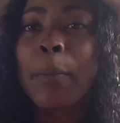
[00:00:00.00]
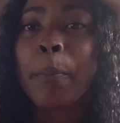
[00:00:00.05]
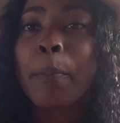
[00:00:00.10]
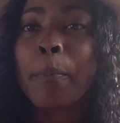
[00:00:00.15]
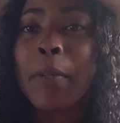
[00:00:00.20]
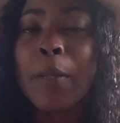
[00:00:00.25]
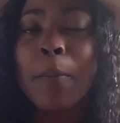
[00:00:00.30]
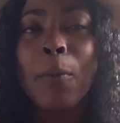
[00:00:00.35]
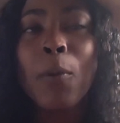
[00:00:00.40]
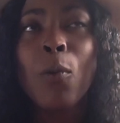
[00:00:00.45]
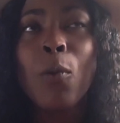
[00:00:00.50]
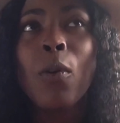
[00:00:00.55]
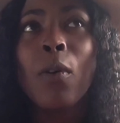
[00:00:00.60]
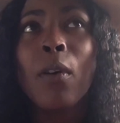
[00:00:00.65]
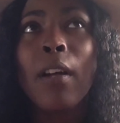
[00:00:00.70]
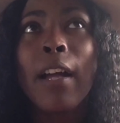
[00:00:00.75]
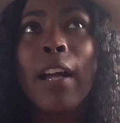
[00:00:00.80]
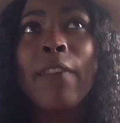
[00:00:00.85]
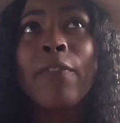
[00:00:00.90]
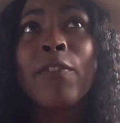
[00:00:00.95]

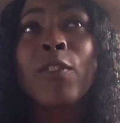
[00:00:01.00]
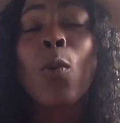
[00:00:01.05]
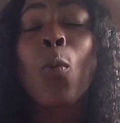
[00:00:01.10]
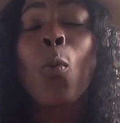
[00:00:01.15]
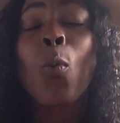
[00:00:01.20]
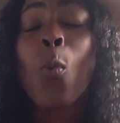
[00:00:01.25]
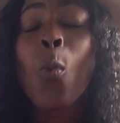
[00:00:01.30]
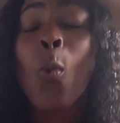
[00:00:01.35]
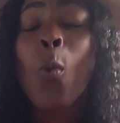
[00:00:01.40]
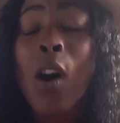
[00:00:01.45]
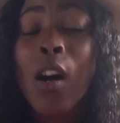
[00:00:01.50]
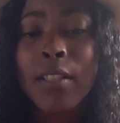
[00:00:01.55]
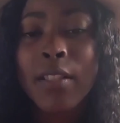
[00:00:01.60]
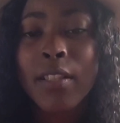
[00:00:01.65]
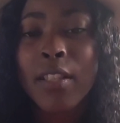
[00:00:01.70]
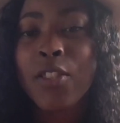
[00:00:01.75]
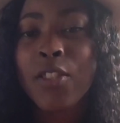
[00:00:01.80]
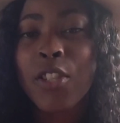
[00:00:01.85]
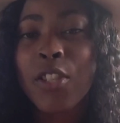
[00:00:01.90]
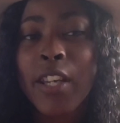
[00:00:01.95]
People have to want
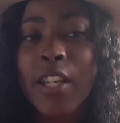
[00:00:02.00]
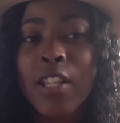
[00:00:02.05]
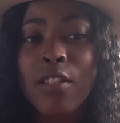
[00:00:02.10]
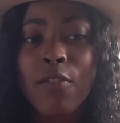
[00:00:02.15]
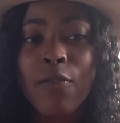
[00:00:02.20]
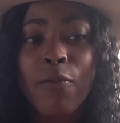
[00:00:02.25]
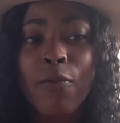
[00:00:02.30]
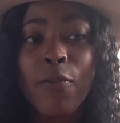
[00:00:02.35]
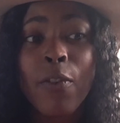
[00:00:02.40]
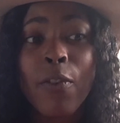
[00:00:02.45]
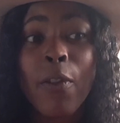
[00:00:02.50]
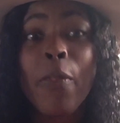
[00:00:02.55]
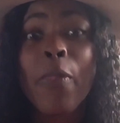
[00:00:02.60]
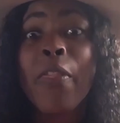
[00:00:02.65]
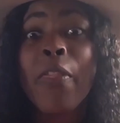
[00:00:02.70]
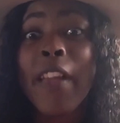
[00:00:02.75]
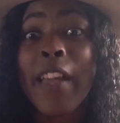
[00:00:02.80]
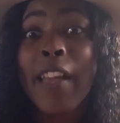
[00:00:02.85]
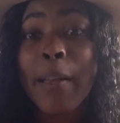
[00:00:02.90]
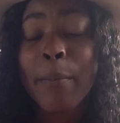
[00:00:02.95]
to change for
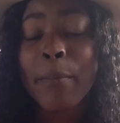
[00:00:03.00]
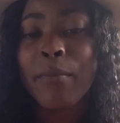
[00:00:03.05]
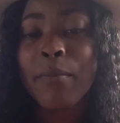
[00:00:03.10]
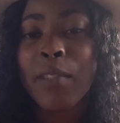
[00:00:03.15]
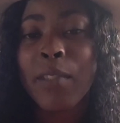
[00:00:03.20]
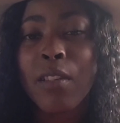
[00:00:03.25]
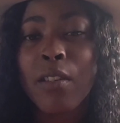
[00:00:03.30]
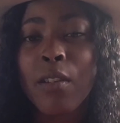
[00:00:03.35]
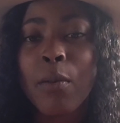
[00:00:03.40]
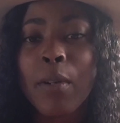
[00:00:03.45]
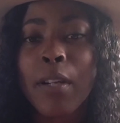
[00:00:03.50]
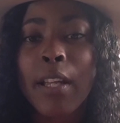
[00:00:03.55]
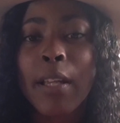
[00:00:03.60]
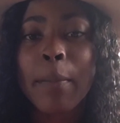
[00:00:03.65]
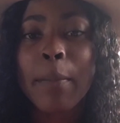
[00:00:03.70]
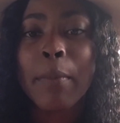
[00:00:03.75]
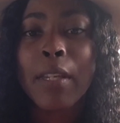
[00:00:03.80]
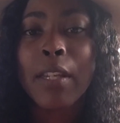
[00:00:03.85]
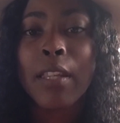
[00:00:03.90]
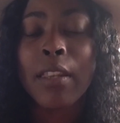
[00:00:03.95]
them. You know what I
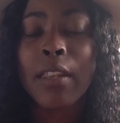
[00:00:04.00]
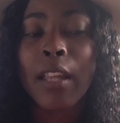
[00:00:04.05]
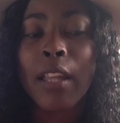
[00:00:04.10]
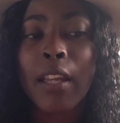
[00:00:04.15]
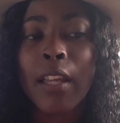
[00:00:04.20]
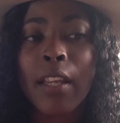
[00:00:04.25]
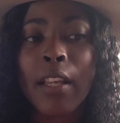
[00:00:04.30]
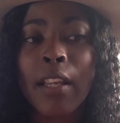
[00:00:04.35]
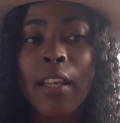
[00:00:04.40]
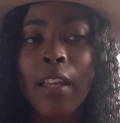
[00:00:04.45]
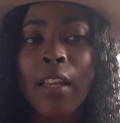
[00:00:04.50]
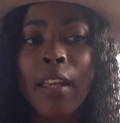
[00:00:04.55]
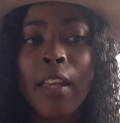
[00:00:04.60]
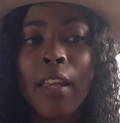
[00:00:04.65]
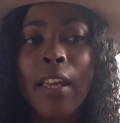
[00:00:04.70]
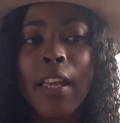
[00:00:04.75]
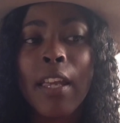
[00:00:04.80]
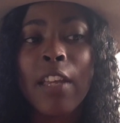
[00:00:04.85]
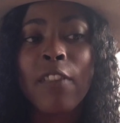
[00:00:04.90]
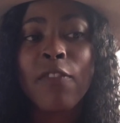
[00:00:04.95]
mean? Like,
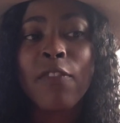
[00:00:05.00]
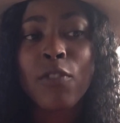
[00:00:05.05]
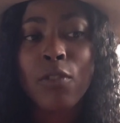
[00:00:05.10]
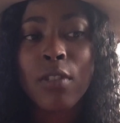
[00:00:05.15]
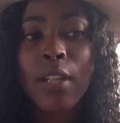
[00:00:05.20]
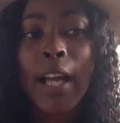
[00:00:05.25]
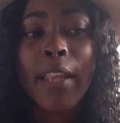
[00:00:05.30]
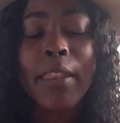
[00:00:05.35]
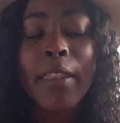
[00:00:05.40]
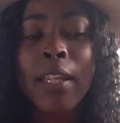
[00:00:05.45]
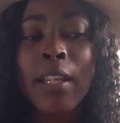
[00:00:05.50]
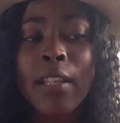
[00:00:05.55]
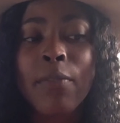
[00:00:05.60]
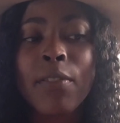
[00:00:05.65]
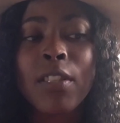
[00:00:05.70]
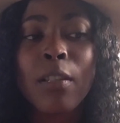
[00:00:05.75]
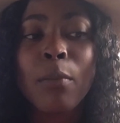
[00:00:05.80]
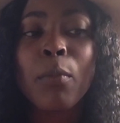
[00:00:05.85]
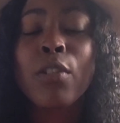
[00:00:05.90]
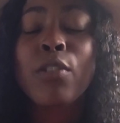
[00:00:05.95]
if I think if
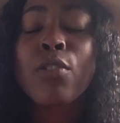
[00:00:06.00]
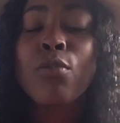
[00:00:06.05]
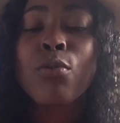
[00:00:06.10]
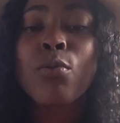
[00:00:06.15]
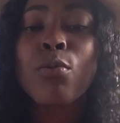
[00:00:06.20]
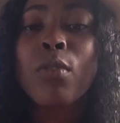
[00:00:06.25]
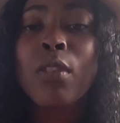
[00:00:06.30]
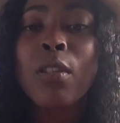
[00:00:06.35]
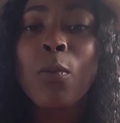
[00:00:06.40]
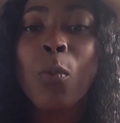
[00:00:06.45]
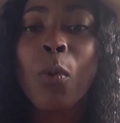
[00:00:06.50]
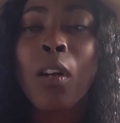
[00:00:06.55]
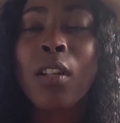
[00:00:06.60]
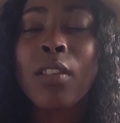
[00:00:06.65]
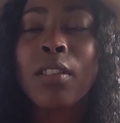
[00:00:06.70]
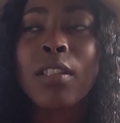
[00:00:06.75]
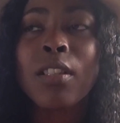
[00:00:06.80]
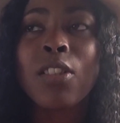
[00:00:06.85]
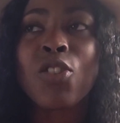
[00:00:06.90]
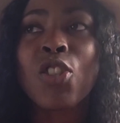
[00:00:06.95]
someone truly
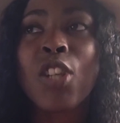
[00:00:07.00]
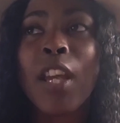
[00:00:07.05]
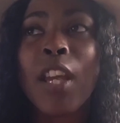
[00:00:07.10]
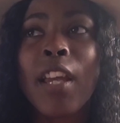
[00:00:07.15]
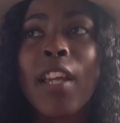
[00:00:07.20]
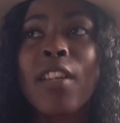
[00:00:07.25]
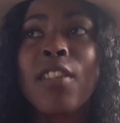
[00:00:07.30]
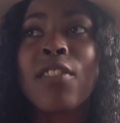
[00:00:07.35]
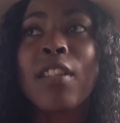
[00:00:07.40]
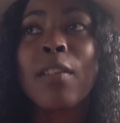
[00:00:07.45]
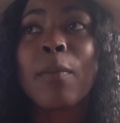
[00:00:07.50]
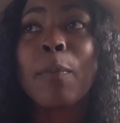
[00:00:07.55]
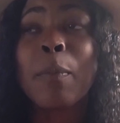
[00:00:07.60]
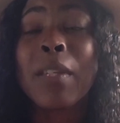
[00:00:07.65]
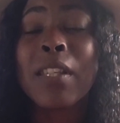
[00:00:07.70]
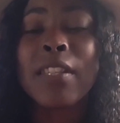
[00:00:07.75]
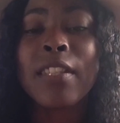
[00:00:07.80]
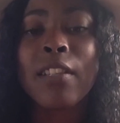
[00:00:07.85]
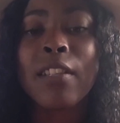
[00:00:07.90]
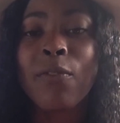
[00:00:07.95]
wants to change and be
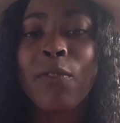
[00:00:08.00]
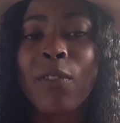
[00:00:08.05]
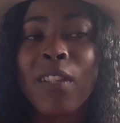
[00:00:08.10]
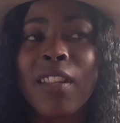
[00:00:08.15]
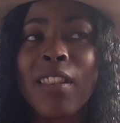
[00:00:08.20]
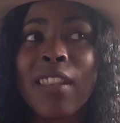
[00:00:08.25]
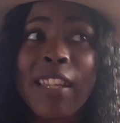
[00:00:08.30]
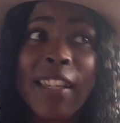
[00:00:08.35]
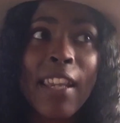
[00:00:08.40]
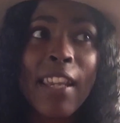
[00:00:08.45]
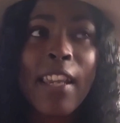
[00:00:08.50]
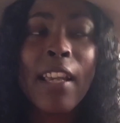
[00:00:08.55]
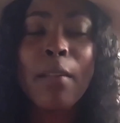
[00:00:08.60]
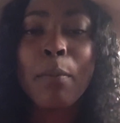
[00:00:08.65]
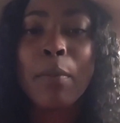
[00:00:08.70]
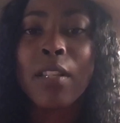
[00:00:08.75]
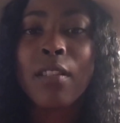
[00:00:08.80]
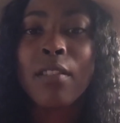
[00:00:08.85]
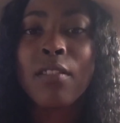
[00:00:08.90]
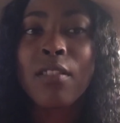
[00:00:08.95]
different, they can
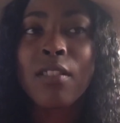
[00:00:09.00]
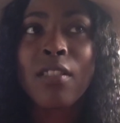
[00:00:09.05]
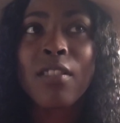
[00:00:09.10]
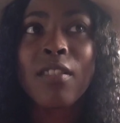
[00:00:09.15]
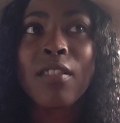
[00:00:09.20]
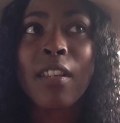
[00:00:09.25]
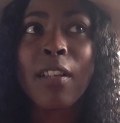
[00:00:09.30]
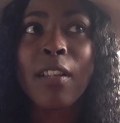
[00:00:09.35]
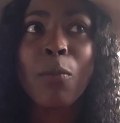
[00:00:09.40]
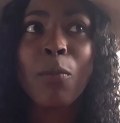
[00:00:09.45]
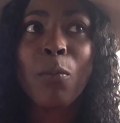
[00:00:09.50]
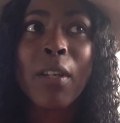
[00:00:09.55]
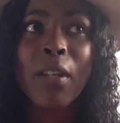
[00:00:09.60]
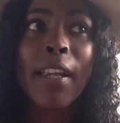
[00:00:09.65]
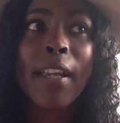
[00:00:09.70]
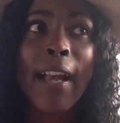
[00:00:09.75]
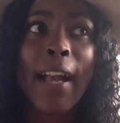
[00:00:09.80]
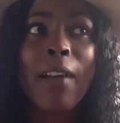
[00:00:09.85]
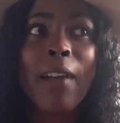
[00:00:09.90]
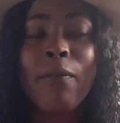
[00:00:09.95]
be. Just like we
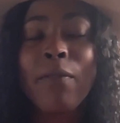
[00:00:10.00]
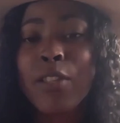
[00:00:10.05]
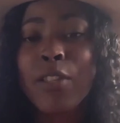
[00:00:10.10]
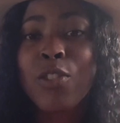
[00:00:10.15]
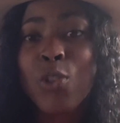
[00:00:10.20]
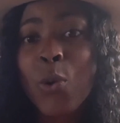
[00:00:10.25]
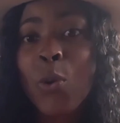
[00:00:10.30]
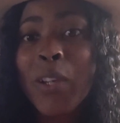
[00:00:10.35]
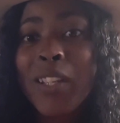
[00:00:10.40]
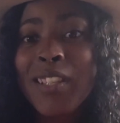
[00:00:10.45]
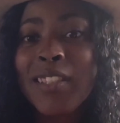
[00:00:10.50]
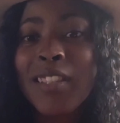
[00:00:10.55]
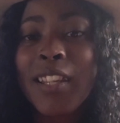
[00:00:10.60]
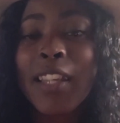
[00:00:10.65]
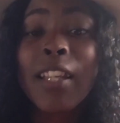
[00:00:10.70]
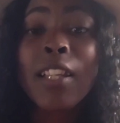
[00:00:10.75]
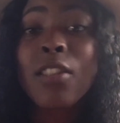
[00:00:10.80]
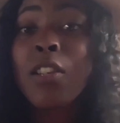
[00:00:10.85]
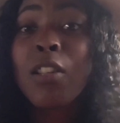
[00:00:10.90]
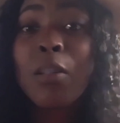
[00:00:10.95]
have the choice, like
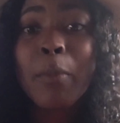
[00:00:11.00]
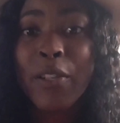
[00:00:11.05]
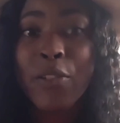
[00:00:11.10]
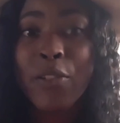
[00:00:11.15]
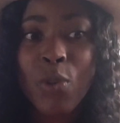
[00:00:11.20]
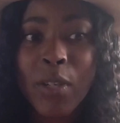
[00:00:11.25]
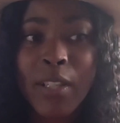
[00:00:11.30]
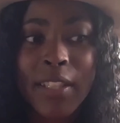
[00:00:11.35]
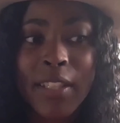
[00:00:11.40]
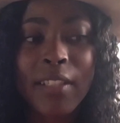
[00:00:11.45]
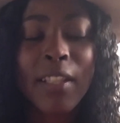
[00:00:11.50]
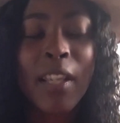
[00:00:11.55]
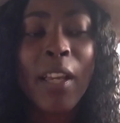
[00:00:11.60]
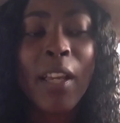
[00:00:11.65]
it's all about choices.